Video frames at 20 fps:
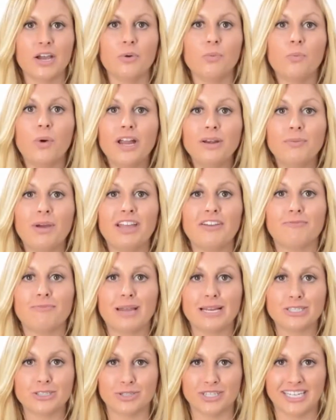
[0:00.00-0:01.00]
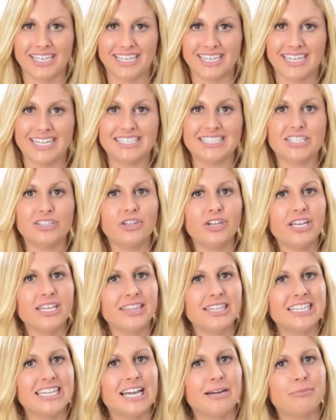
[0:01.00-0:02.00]
One way of measuring it is to look at
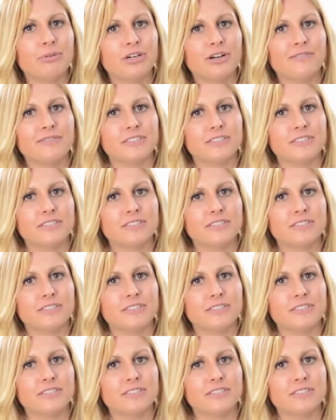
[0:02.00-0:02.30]
the number of